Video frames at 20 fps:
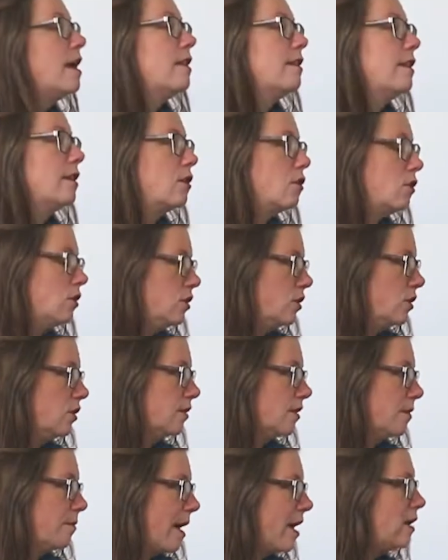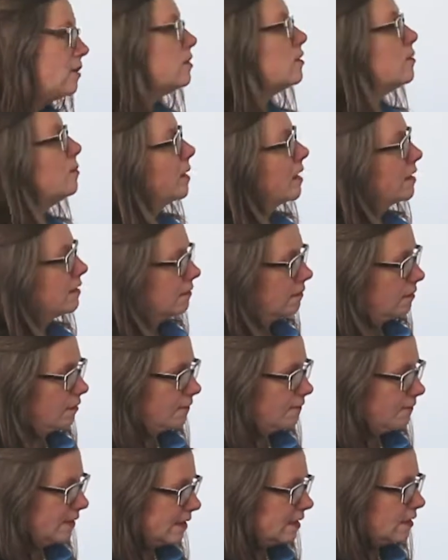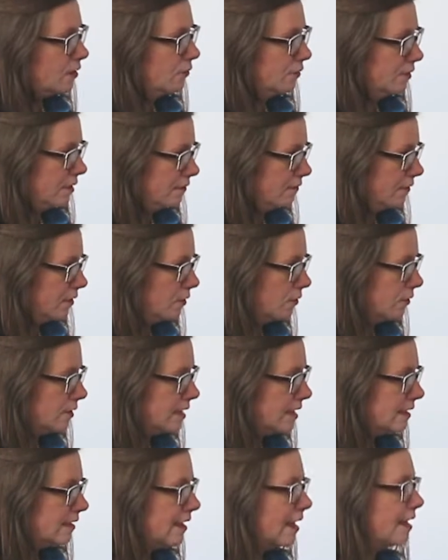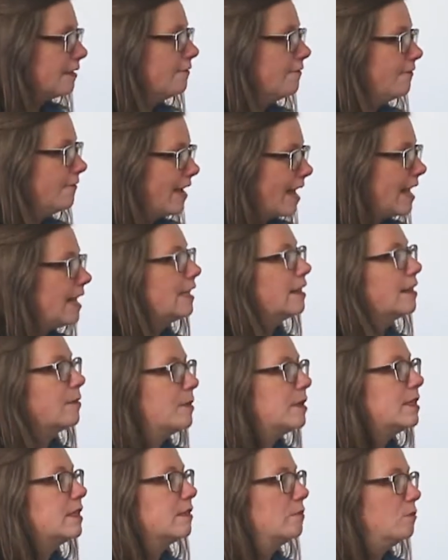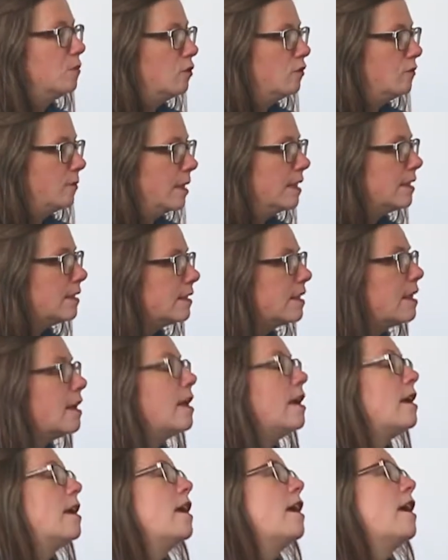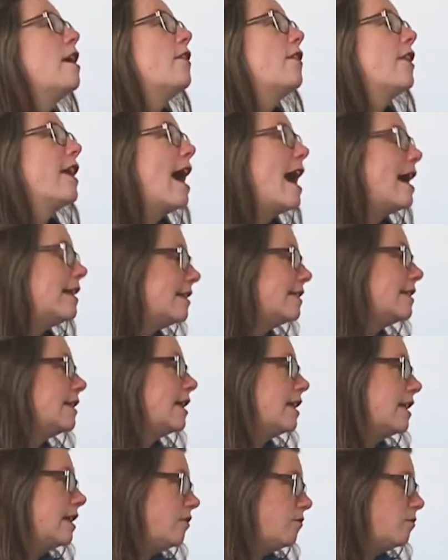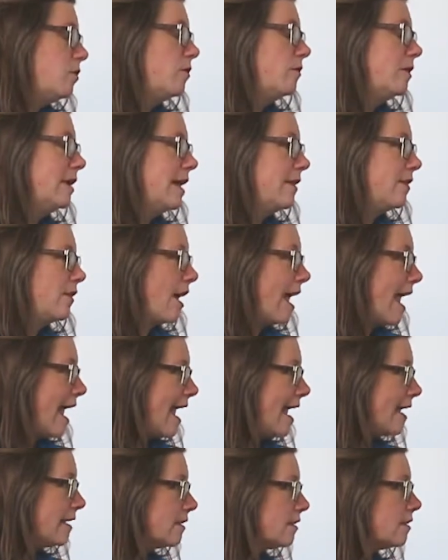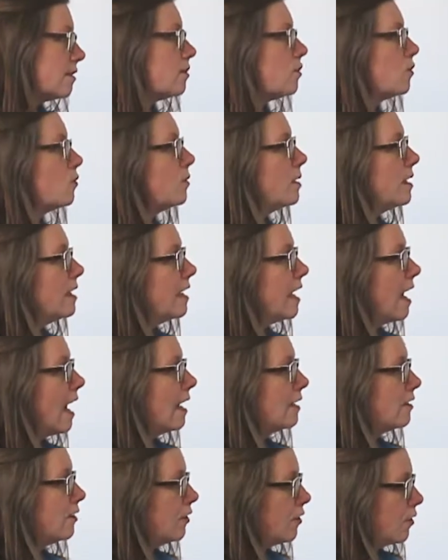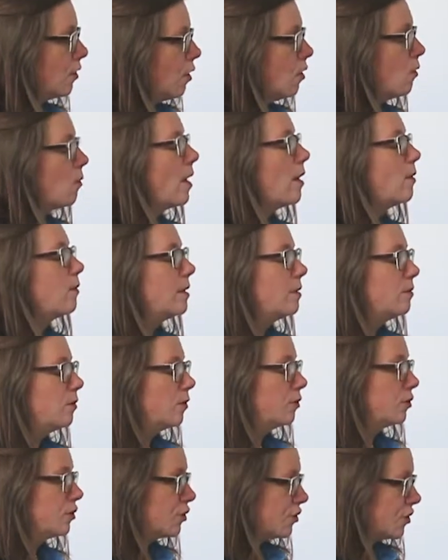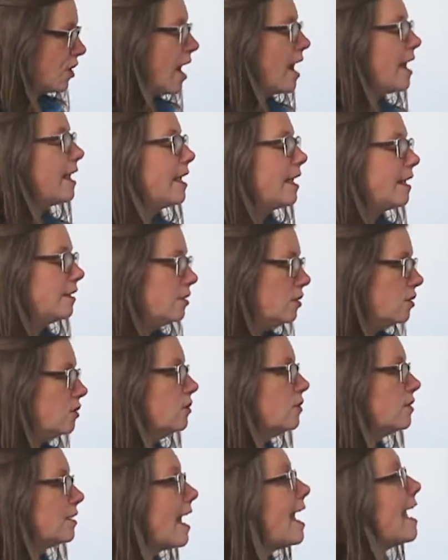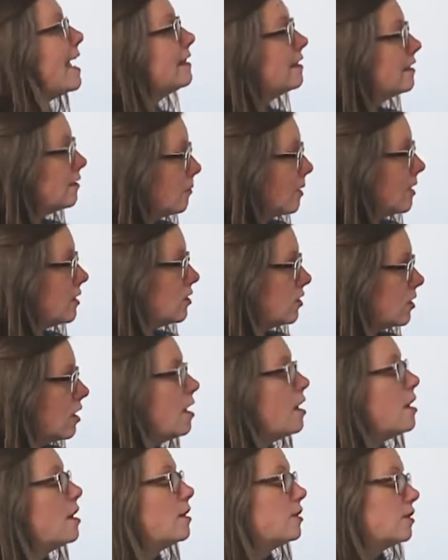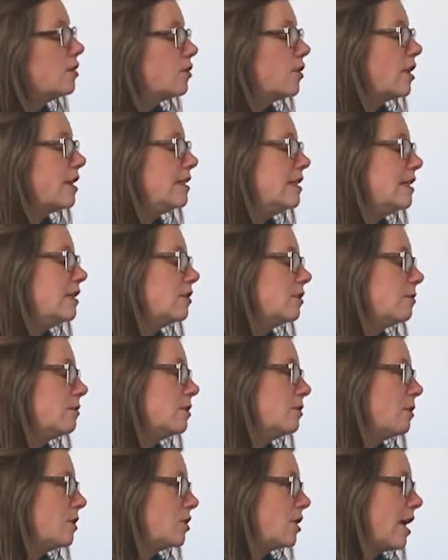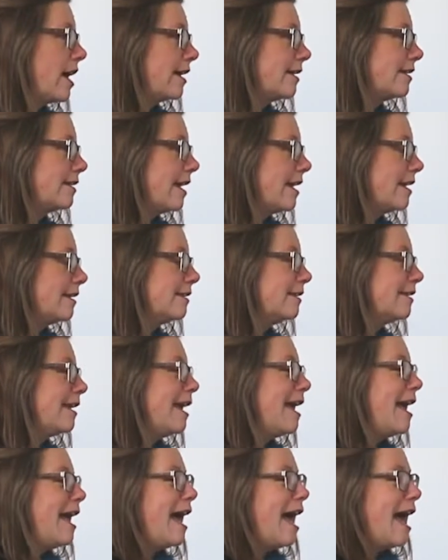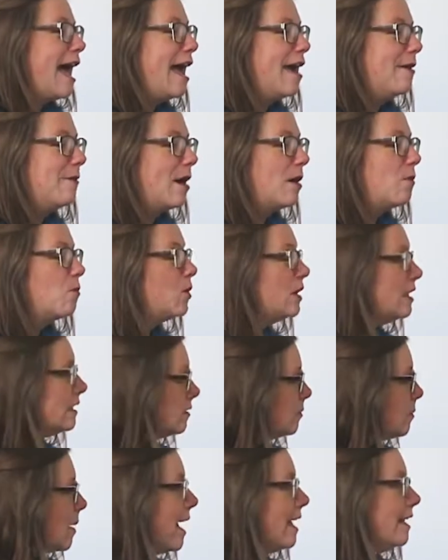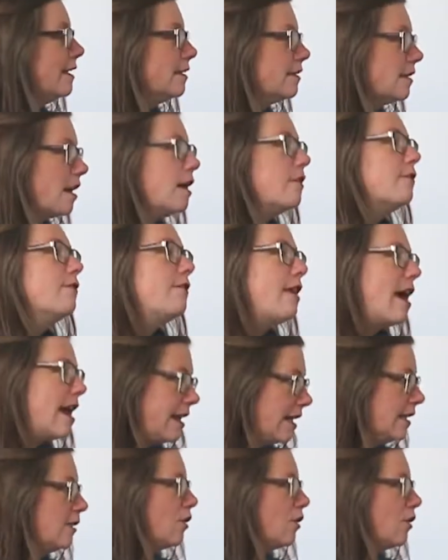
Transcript: they couldn't use a mouse because of their physical difficulties, they had very limited movement. They had a degree of movement in their head, so we had thought, well, we will try and use a head switch to try and teach them switch access. And we spent a very